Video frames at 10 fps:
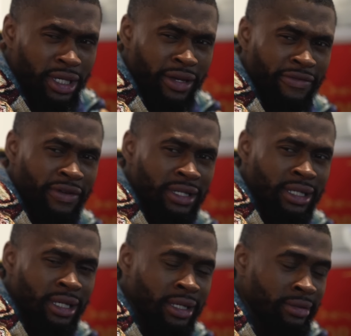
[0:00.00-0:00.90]
said
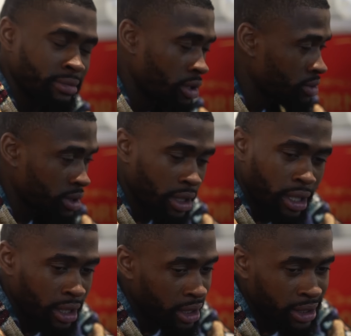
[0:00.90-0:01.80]
15? No,
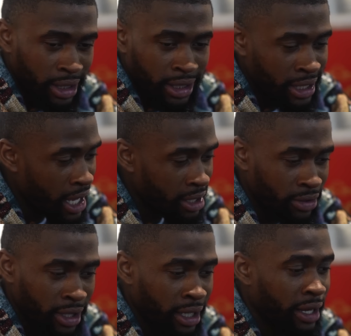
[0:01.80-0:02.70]
sir, that shit is inadequate.
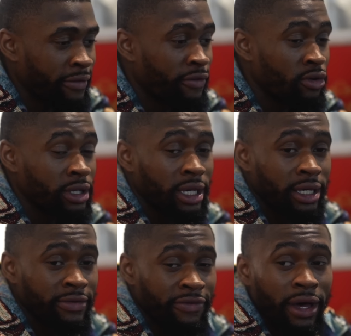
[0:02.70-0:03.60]
I got 4
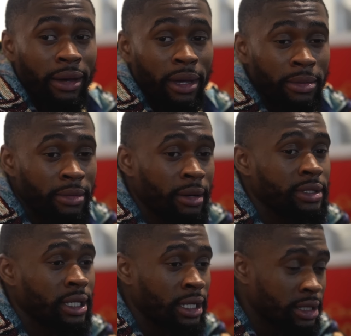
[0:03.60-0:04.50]
kids, 5 baby
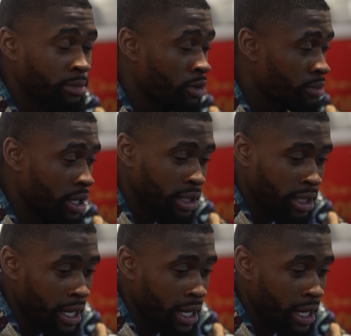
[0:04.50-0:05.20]
mamas. I need some more money than